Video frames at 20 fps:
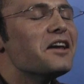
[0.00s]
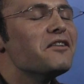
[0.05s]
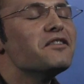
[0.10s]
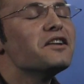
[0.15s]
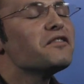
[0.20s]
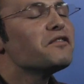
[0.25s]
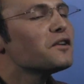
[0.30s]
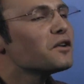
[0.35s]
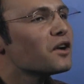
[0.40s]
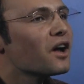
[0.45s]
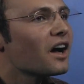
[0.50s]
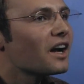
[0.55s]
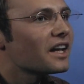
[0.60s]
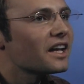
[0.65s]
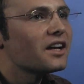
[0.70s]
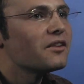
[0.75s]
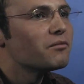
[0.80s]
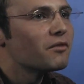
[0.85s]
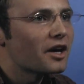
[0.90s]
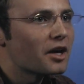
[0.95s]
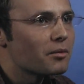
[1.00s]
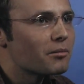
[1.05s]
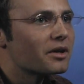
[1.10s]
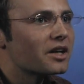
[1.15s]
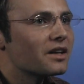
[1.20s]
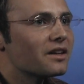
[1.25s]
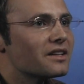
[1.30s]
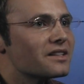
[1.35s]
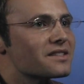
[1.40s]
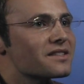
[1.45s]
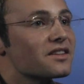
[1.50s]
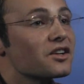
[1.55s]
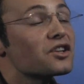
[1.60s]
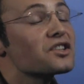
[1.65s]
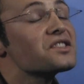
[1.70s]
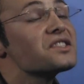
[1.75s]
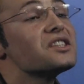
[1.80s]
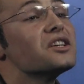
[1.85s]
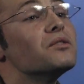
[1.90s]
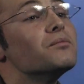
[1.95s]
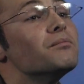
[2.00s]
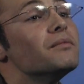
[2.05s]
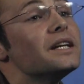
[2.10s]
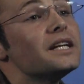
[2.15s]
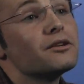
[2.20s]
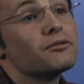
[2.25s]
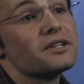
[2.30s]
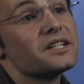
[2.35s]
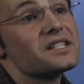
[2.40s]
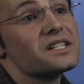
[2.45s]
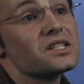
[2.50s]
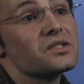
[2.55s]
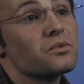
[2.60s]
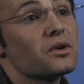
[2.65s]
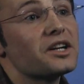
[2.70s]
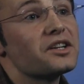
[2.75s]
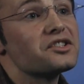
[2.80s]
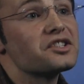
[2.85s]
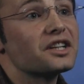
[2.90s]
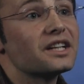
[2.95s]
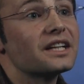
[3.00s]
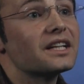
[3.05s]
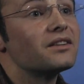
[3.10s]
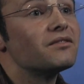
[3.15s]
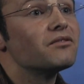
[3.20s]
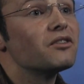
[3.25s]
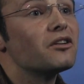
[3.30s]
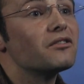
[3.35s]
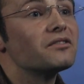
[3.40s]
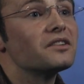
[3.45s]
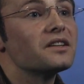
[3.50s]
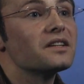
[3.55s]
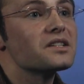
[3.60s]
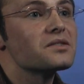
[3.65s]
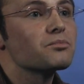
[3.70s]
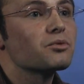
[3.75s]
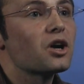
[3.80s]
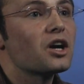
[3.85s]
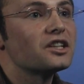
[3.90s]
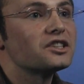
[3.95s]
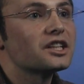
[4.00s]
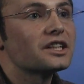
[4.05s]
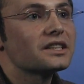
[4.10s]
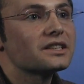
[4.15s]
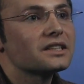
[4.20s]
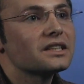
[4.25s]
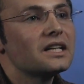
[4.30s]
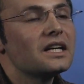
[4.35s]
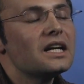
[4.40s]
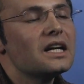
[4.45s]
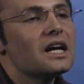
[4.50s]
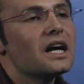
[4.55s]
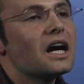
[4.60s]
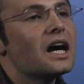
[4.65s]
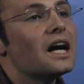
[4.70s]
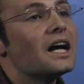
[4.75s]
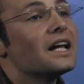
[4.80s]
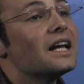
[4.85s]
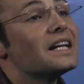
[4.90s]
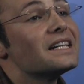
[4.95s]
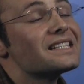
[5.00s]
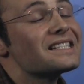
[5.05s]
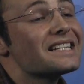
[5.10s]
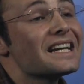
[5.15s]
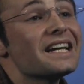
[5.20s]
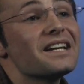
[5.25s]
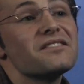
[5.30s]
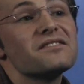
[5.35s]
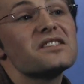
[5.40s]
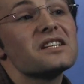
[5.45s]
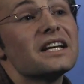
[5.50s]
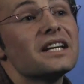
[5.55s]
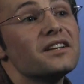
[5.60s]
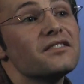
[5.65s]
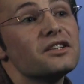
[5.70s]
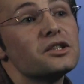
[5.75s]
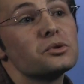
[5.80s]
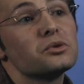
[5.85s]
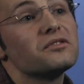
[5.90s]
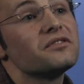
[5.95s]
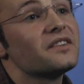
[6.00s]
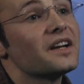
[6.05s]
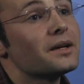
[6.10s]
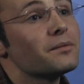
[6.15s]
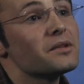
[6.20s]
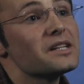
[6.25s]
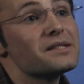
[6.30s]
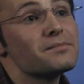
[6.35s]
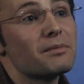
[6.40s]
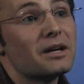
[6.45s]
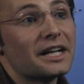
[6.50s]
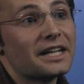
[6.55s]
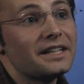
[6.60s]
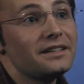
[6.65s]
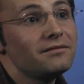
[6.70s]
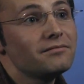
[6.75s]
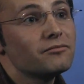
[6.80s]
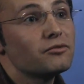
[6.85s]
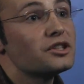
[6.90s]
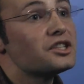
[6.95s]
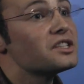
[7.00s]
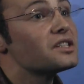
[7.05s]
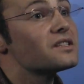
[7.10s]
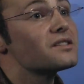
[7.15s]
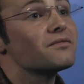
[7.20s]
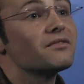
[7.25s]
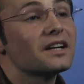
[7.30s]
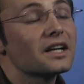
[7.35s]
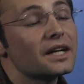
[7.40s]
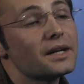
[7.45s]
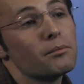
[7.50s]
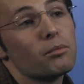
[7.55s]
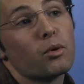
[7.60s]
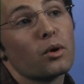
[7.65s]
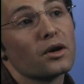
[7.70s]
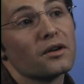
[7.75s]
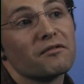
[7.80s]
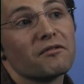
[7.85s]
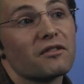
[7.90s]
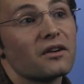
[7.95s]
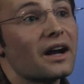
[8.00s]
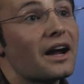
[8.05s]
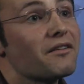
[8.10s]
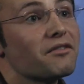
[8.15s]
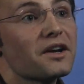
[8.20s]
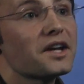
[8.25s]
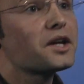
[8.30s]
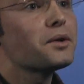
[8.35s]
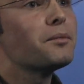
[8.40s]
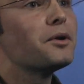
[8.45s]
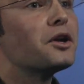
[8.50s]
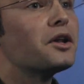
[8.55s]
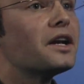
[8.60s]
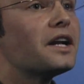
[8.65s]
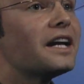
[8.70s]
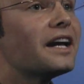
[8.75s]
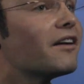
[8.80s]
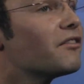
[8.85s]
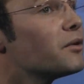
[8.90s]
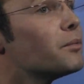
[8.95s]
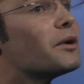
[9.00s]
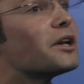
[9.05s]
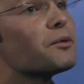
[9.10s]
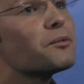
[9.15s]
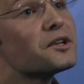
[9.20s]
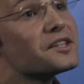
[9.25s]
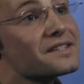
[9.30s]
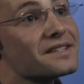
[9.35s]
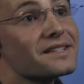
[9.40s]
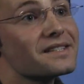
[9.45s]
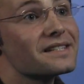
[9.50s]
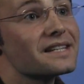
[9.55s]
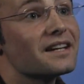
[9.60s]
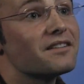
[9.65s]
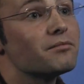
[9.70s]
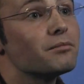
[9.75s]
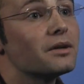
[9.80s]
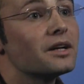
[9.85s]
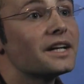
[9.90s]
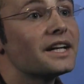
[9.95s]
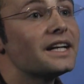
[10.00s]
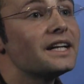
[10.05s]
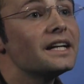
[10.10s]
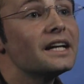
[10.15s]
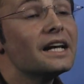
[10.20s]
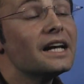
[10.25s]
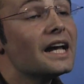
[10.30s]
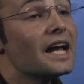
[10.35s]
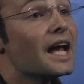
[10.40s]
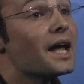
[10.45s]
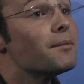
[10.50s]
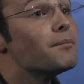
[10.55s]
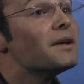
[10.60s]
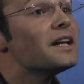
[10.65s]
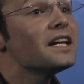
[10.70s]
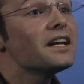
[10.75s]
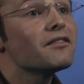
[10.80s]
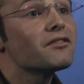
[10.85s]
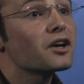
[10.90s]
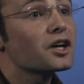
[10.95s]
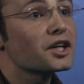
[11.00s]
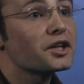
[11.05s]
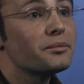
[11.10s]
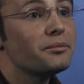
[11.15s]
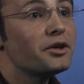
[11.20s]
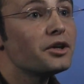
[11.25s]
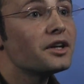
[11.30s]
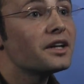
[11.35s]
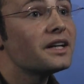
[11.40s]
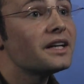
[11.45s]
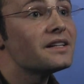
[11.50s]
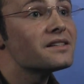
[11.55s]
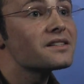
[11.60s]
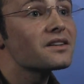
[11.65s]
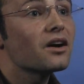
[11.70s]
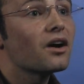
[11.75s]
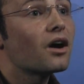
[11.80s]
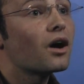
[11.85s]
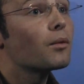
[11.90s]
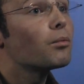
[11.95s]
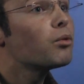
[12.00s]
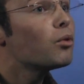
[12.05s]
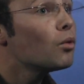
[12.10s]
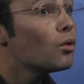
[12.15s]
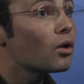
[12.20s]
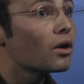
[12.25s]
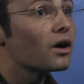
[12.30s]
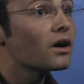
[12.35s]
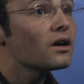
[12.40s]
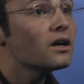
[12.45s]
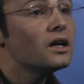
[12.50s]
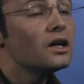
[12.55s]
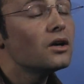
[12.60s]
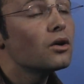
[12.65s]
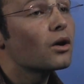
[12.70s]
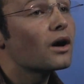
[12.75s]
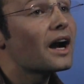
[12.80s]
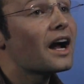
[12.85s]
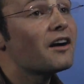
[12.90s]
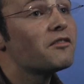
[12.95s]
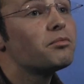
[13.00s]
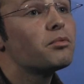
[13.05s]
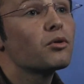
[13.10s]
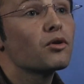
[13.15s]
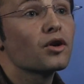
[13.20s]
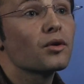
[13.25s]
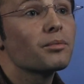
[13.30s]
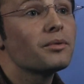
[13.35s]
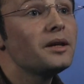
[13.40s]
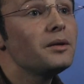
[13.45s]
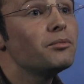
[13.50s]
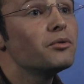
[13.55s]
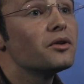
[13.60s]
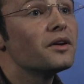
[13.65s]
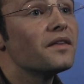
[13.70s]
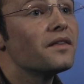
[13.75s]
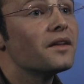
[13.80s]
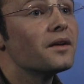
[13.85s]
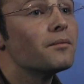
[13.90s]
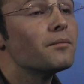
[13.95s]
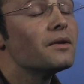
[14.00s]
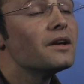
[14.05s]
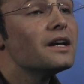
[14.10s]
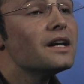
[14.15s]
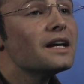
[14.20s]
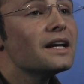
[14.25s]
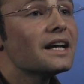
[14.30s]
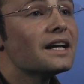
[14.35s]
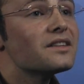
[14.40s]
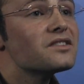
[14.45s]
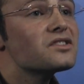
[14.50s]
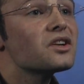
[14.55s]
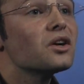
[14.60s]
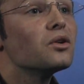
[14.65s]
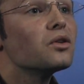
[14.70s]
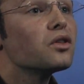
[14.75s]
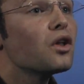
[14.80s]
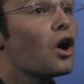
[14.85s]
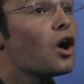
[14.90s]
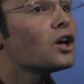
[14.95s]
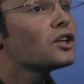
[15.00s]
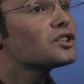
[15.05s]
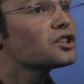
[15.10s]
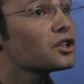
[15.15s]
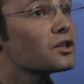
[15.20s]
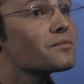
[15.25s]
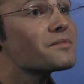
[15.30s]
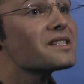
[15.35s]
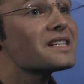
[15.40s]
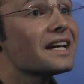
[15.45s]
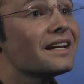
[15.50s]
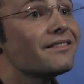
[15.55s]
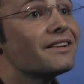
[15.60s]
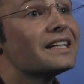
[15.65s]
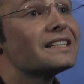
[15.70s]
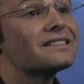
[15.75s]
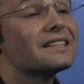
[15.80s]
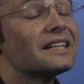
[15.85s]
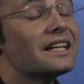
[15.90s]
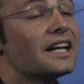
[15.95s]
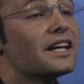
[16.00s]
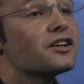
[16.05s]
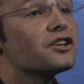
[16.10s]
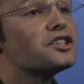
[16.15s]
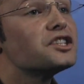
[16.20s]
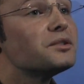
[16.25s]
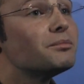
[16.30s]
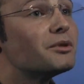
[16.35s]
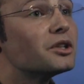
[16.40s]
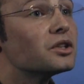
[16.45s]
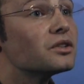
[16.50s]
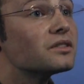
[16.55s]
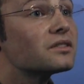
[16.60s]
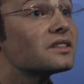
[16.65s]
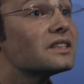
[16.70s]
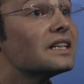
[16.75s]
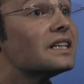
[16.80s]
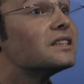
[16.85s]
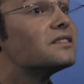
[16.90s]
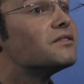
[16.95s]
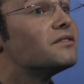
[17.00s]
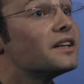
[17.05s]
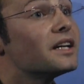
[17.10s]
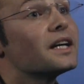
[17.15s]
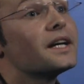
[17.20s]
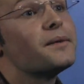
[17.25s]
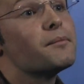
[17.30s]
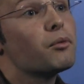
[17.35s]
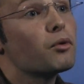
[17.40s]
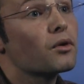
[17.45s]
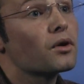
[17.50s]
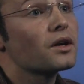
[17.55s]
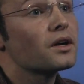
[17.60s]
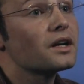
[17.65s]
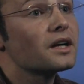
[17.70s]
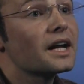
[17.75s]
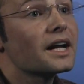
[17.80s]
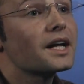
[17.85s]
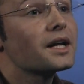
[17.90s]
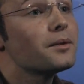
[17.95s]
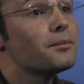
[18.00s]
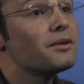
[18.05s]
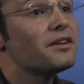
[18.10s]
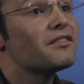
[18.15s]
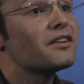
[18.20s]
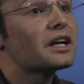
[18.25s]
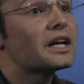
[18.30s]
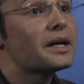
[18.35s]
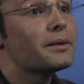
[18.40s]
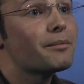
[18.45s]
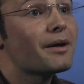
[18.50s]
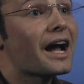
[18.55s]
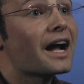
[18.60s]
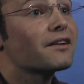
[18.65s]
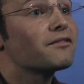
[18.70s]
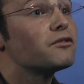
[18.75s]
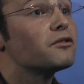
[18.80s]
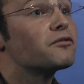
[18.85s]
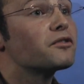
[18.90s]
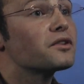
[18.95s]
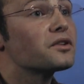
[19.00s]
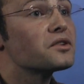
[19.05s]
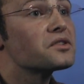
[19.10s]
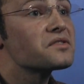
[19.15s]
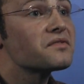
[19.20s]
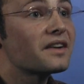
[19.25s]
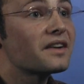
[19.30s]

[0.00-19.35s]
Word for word: Even if you're not an environmentalist, there are still many reasons why you should get involved in this project. Uh, it saves individual families money, which is very important for every community. Everybody wants to save money, and many of our communities are poor or have poor people in them, and so long-term savings in energy bills is very important and can be very impactful for those